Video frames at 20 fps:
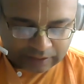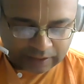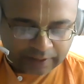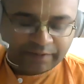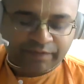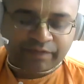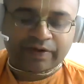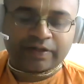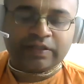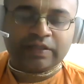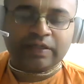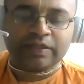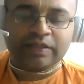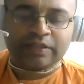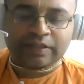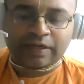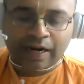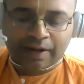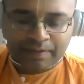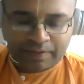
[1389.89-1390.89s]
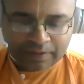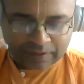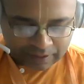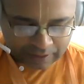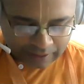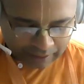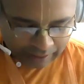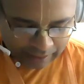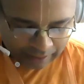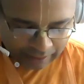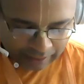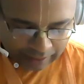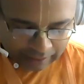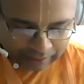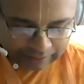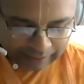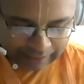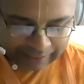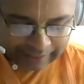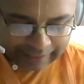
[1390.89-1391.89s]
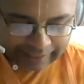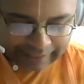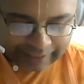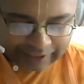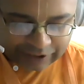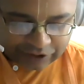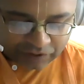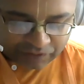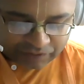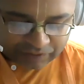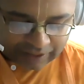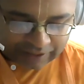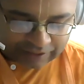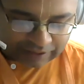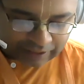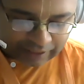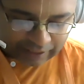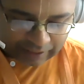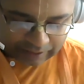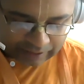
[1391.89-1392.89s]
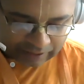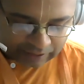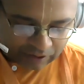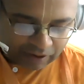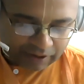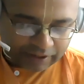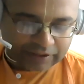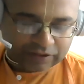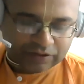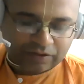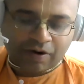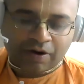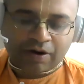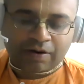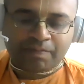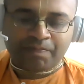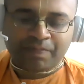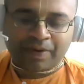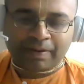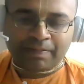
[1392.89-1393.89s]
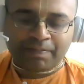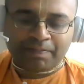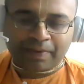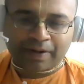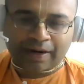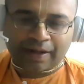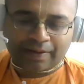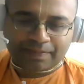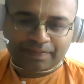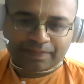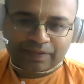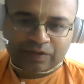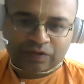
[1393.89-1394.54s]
he first describes the lineage of transcendental knowledge or parampara.